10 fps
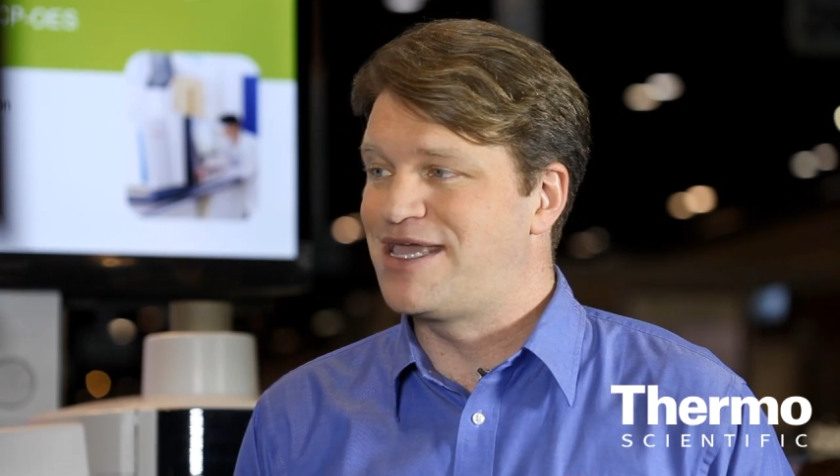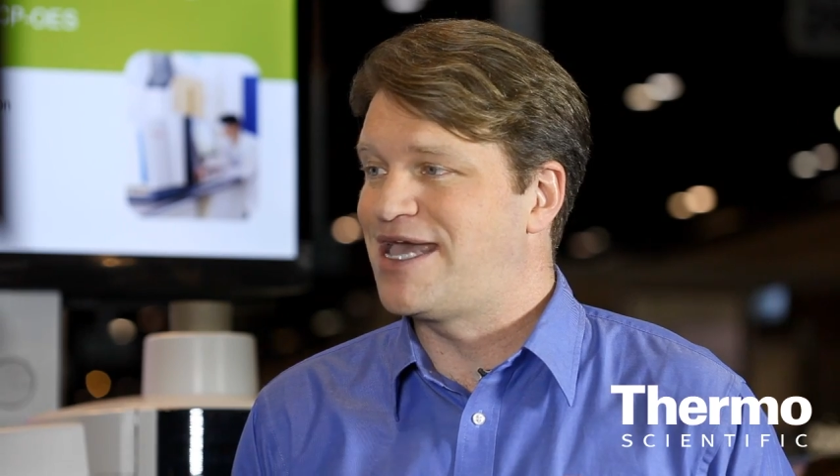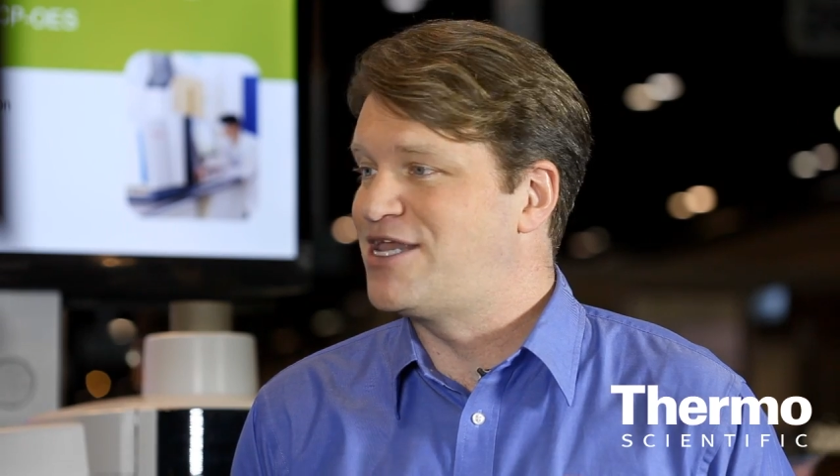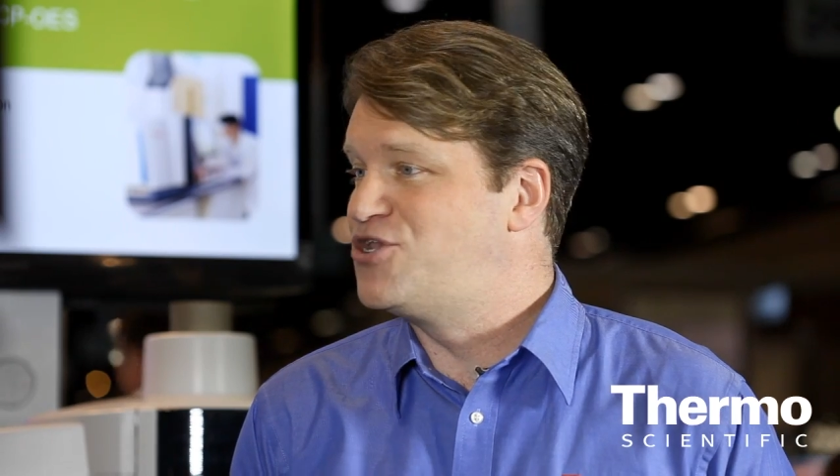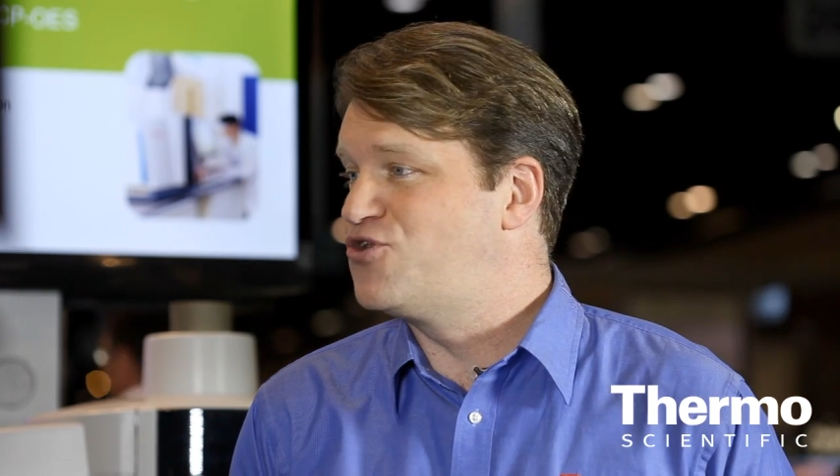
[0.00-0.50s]

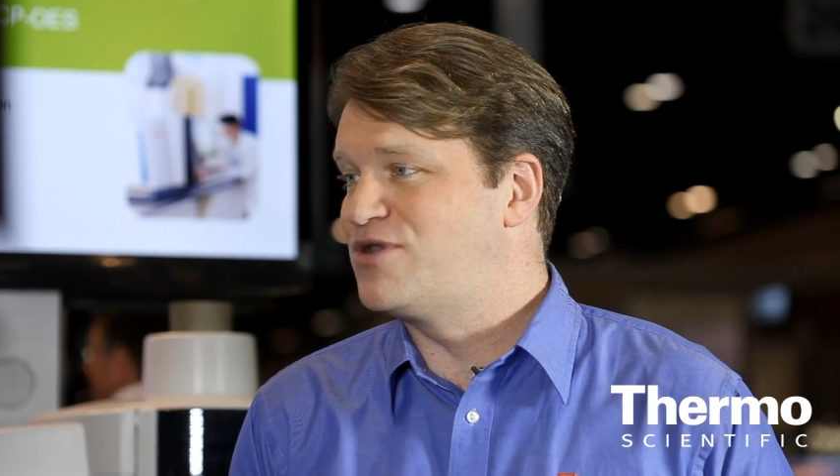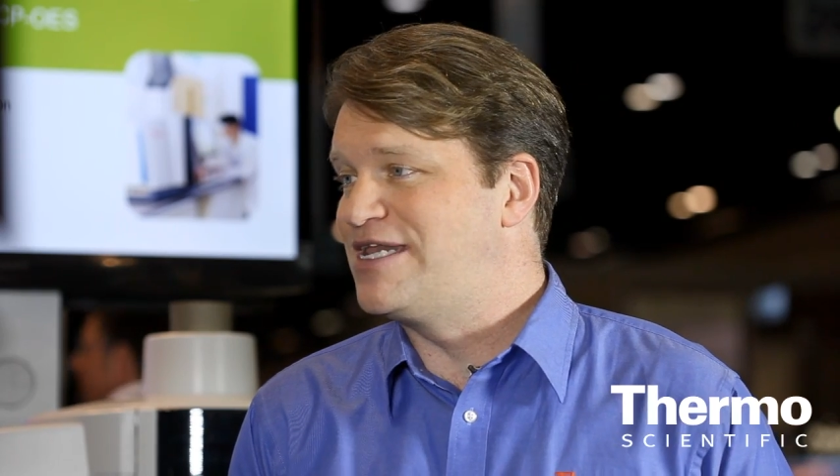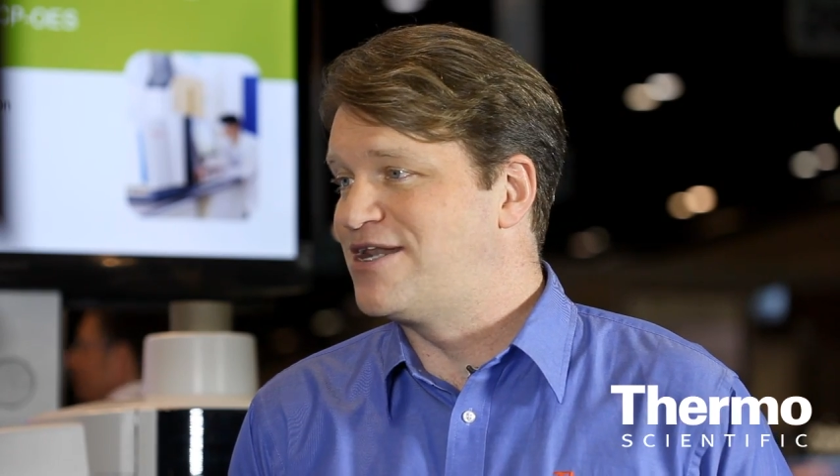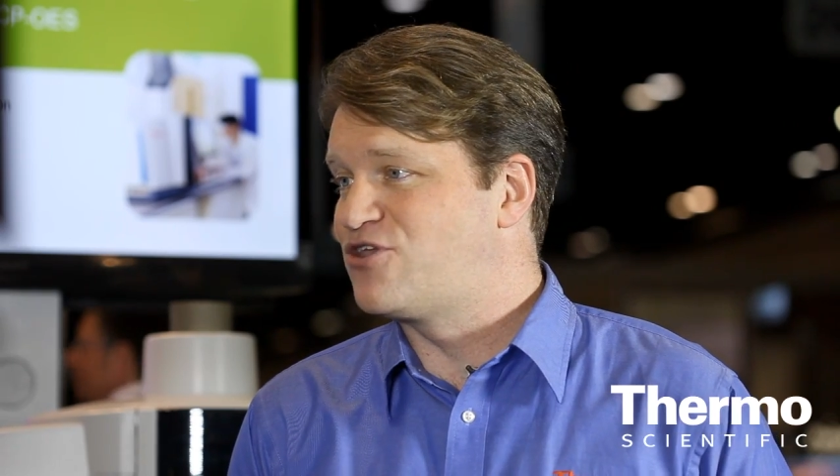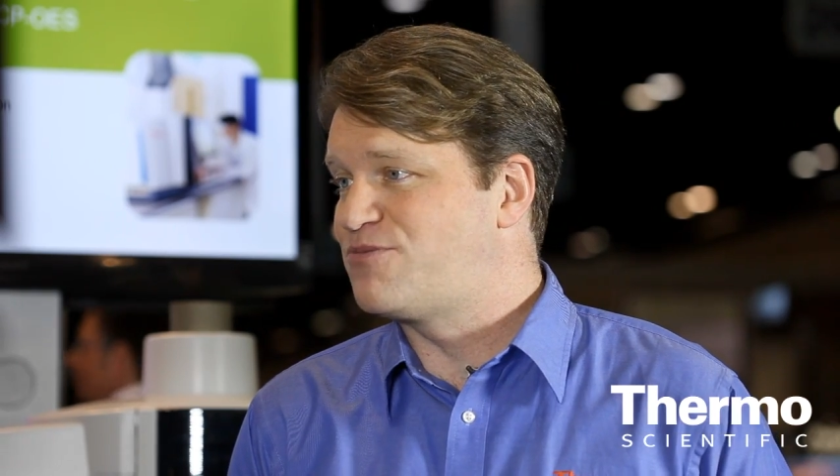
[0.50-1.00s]
Again, you don't
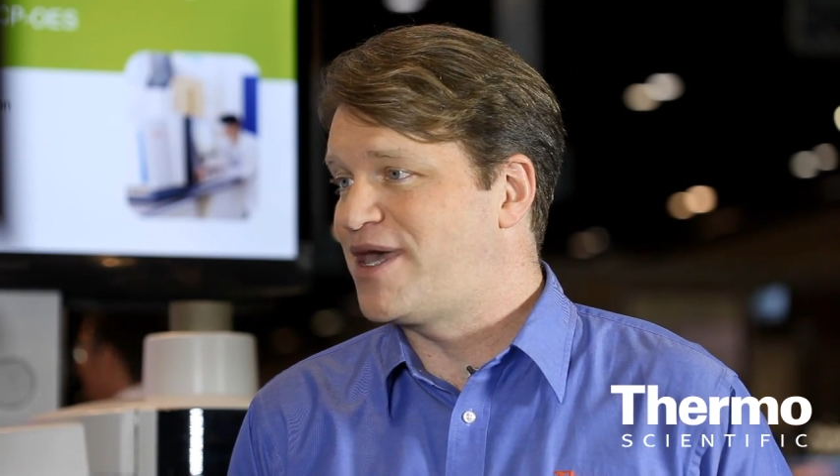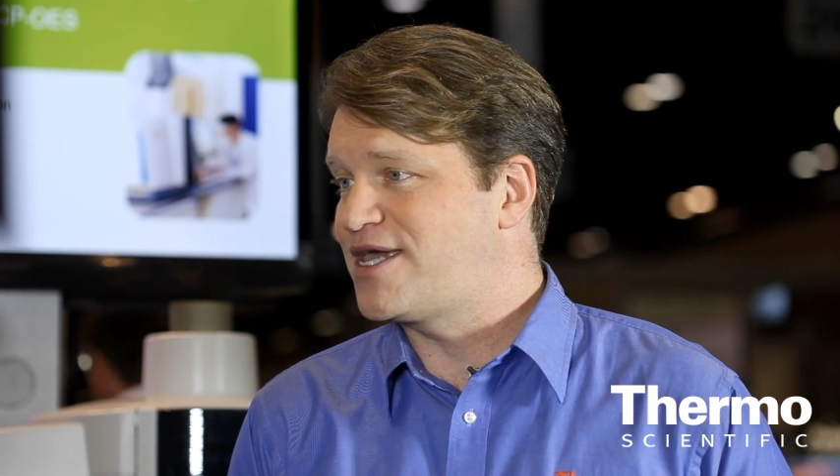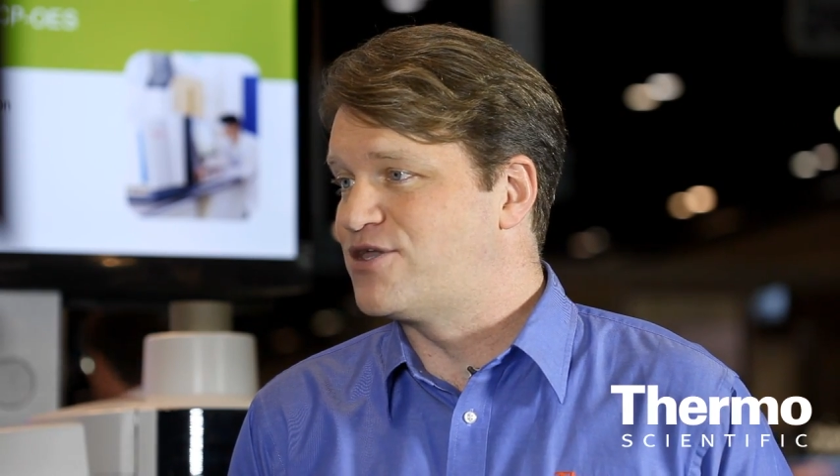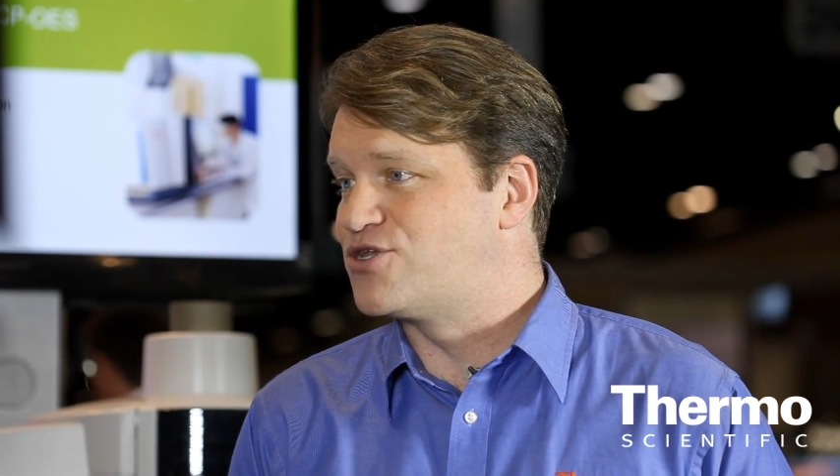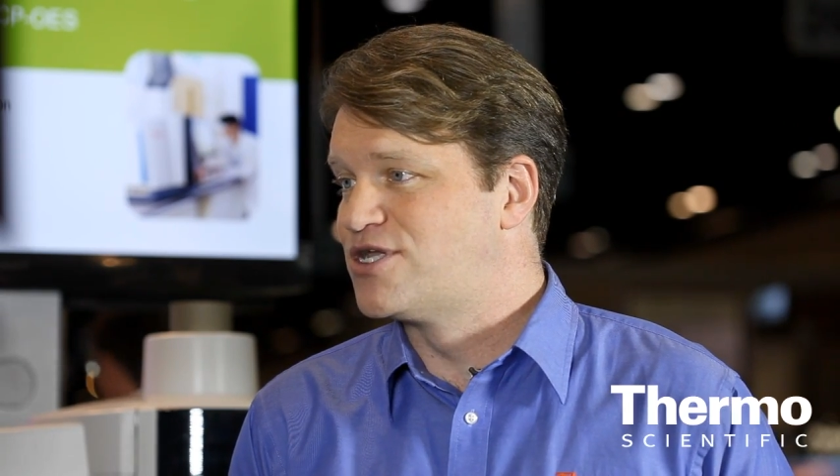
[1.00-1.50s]
need another
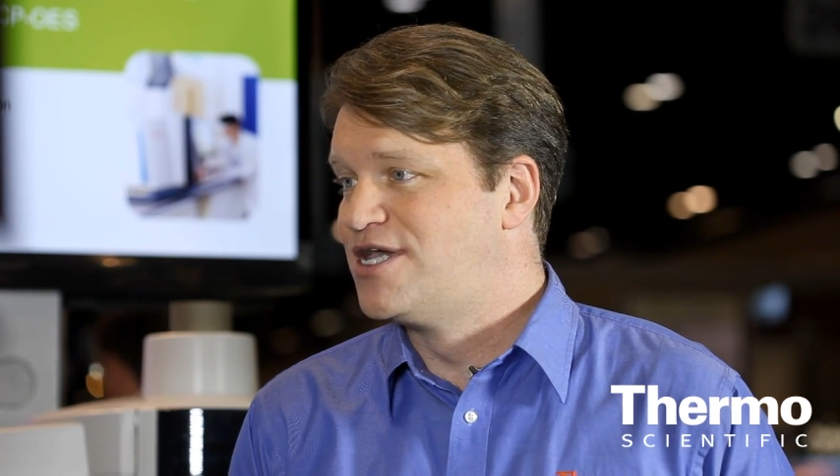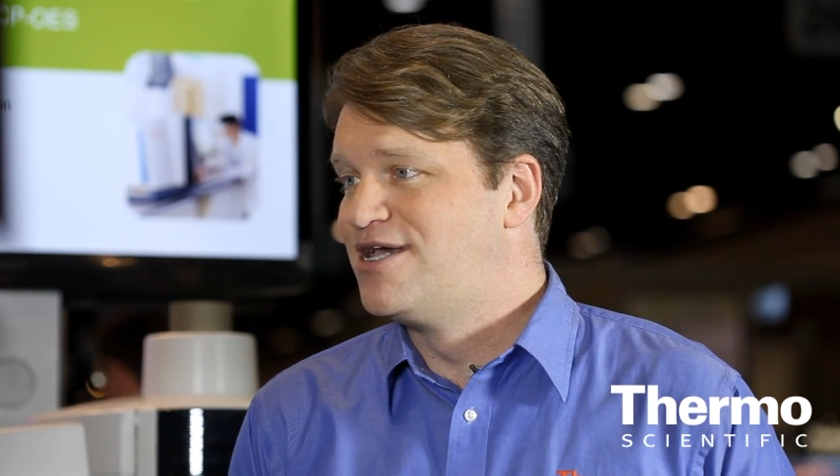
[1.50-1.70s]
package.